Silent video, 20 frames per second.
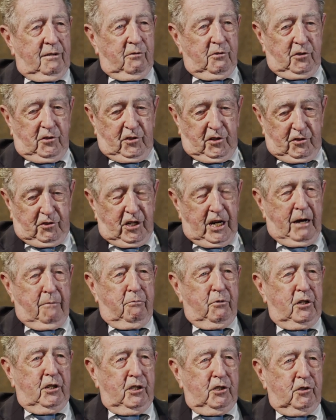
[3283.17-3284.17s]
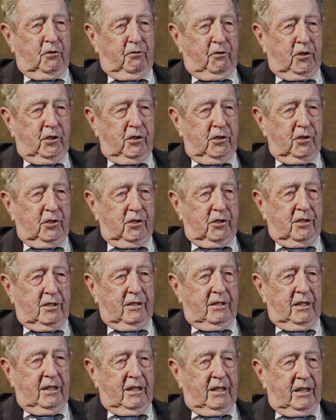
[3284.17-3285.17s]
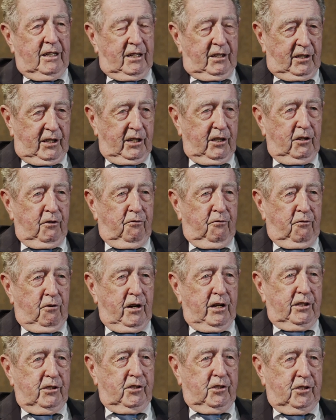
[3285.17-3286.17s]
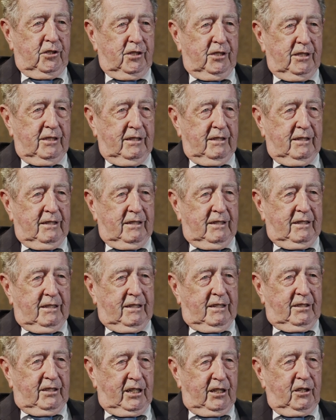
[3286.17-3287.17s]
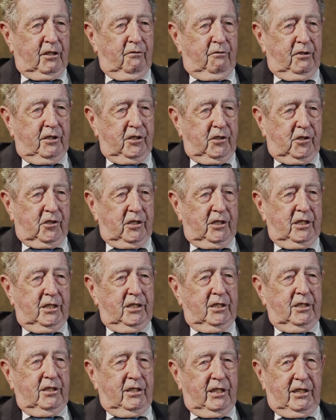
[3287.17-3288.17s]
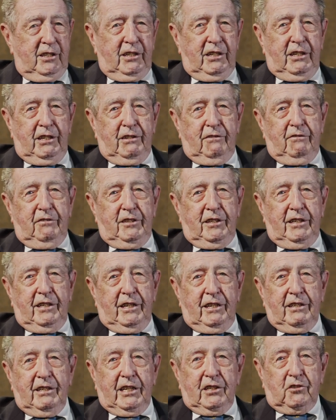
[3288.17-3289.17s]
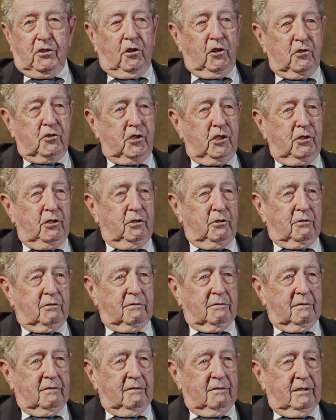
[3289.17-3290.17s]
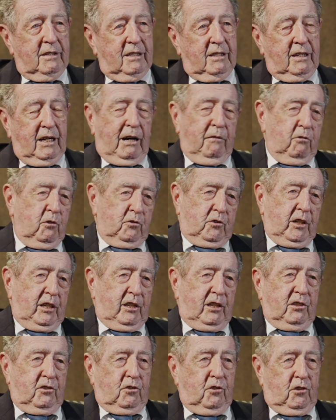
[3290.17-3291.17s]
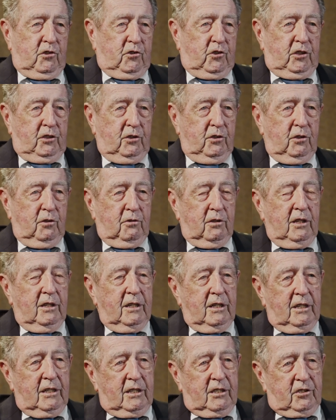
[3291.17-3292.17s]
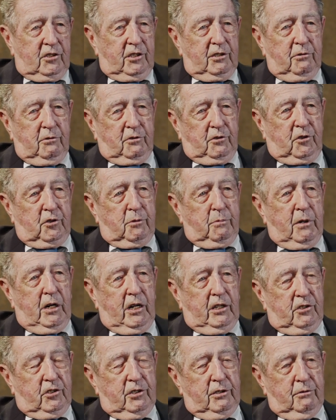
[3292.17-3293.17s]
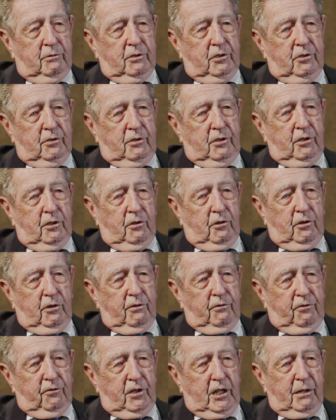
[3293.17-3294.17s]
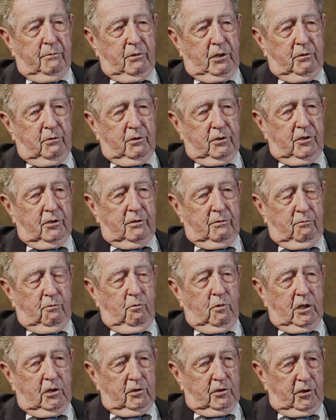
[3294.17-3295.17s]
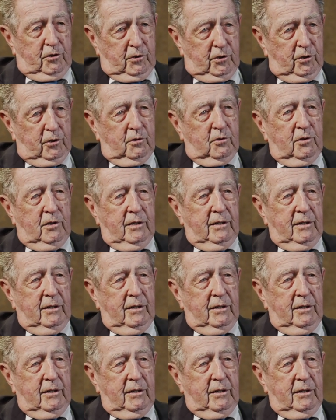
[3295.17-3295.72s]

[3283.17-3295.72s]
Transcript: It was the Japanese first, then the French, then the VC, then the NVA, and that's all she knew. I won't say that's all she knew, she was smart. She was, you know, her family was well to do.